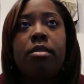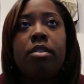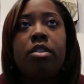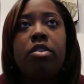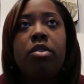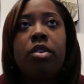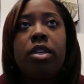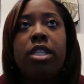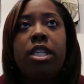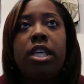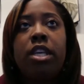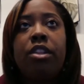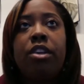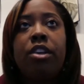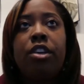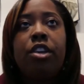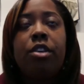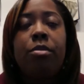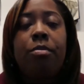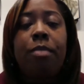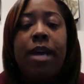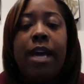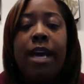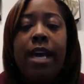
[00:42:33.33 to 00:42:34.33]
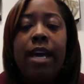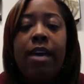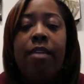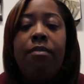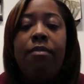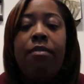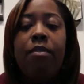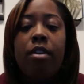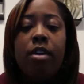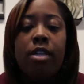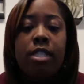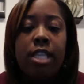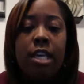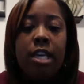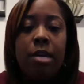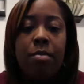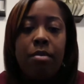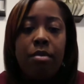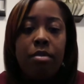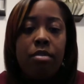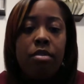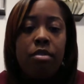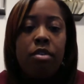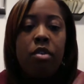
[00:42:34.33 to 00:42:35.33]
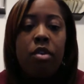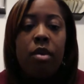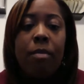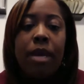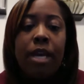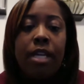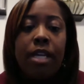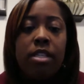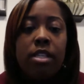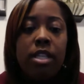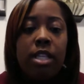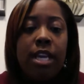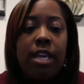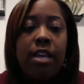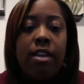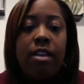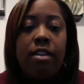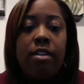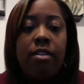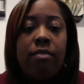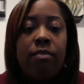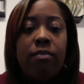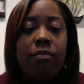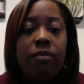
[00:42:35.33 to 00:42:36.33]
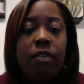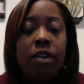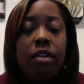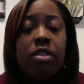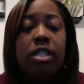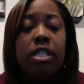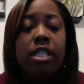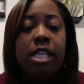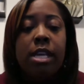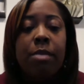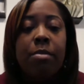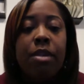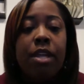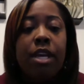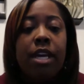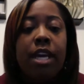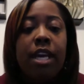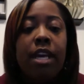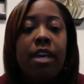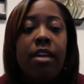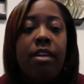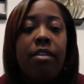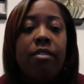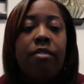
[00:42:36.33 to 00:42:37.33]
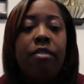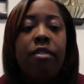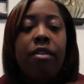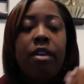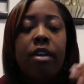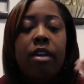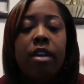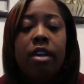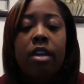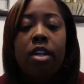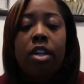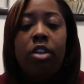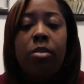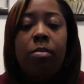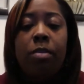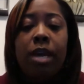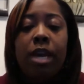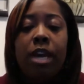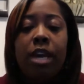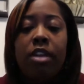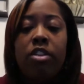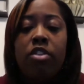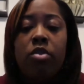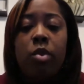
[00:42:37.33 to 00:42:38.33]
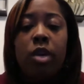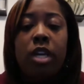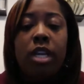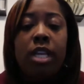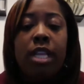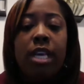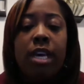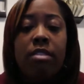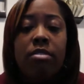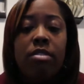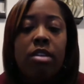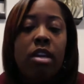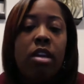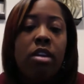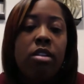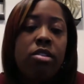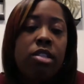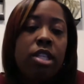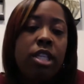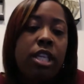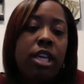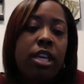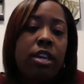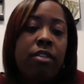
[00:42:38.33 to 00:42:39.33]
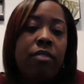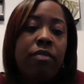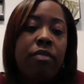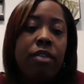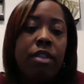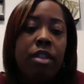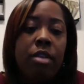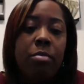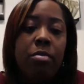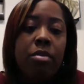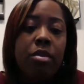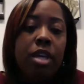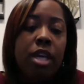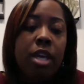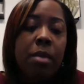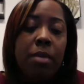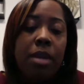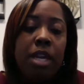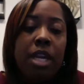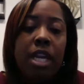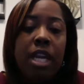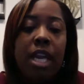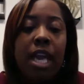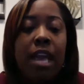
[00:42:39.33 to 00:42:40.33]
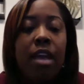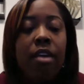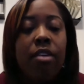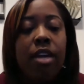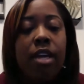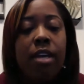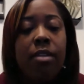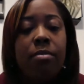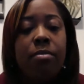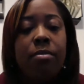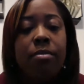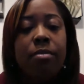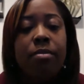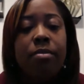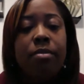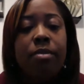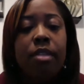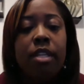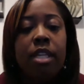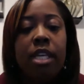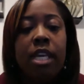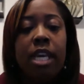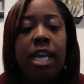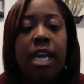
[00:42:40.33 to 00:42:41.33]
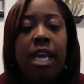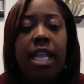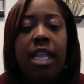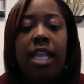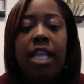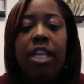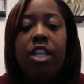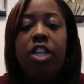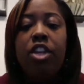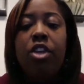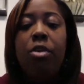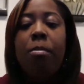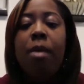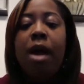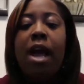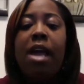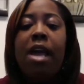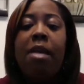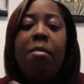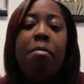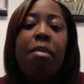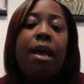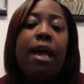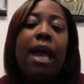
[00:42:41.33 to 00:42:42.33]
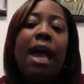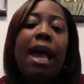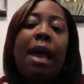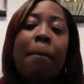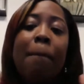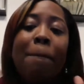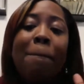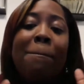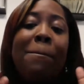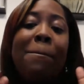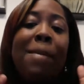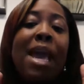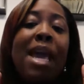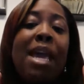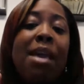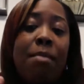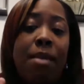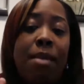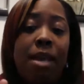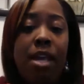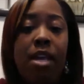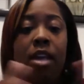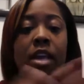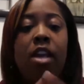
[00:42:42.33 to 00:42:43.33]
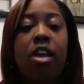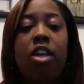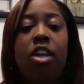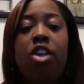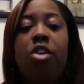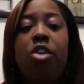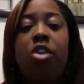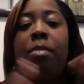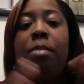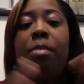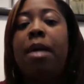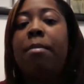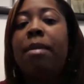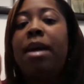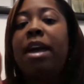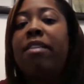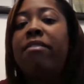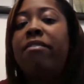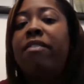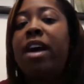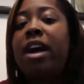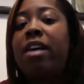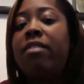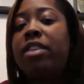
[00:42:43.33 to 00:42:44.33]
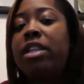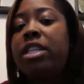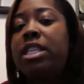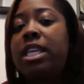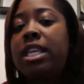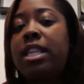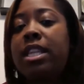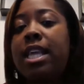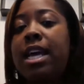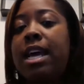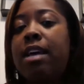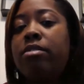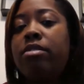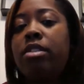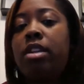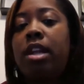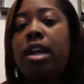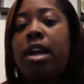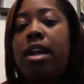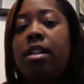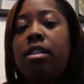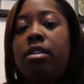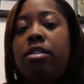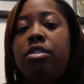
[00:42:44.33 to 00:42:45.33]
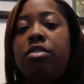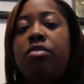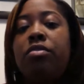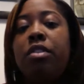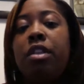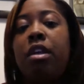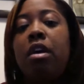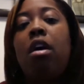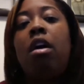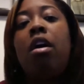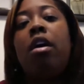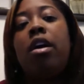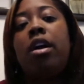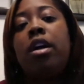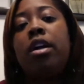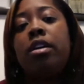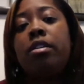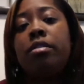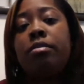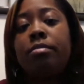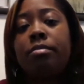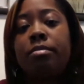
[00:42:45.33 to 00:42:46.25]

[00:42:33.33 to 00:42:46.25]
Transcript: so it's either you pay, for example, going back to that first example I give, you pay $20,000 a year for the bookkeeping and accounting, and then you might pay $5,000 to $10,000 for the audit.